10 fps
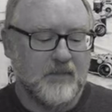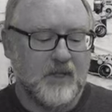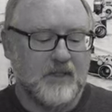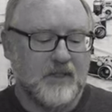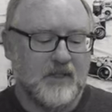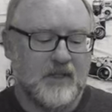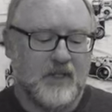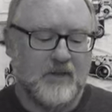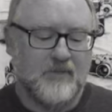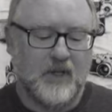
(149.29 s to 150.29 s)
abundant
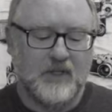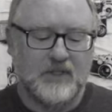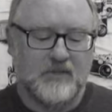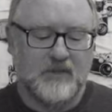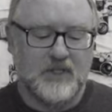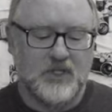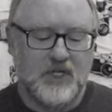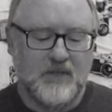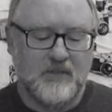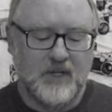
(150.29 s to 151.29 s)
and relatively
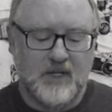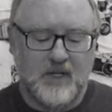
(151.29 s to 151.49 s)
cheap,